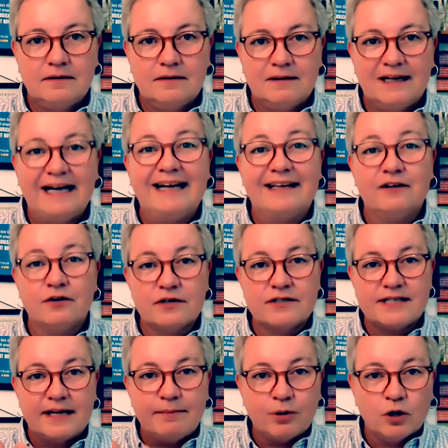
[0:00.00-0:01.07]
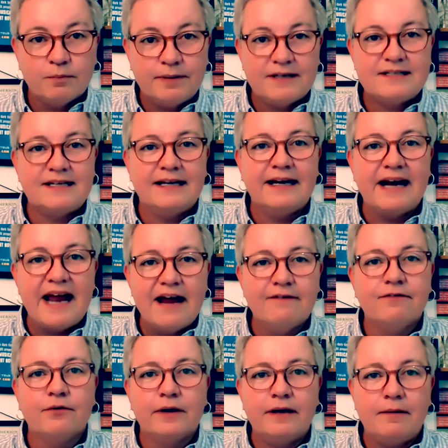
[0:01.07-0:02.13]
Like, there is a purpose in
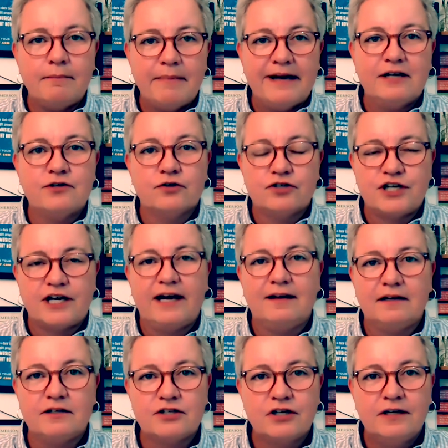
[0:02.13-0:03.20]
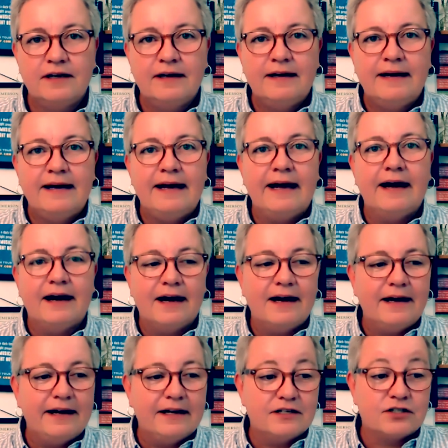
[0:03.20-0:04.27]
every major challenge.
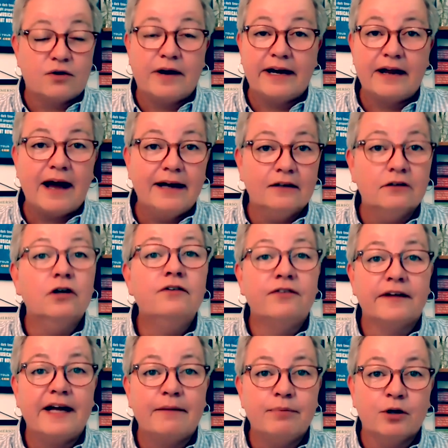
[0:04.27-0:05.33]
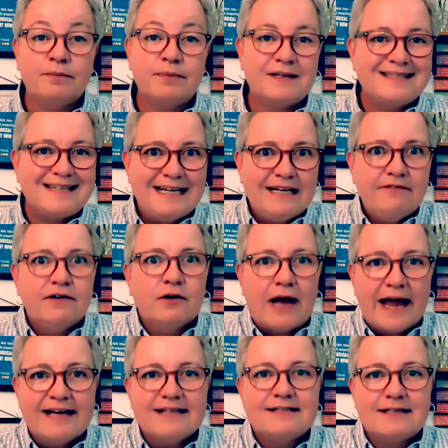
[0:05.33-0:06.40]
And so I look for that purpose even
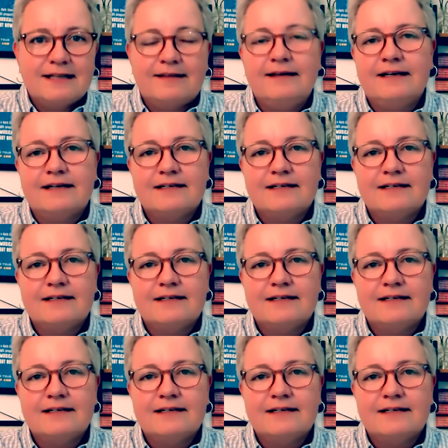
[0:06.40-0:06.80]
as the thing is